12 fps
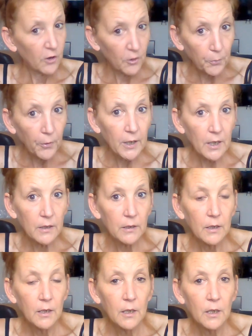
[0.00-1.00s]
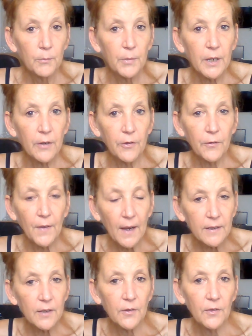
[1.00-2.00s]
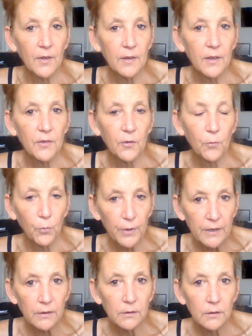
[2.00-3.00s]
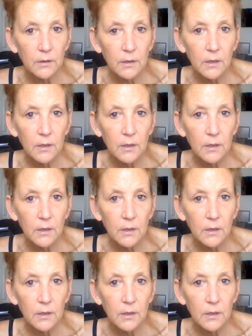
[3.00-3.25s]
Just bring it. Because the fact is, is that this is real.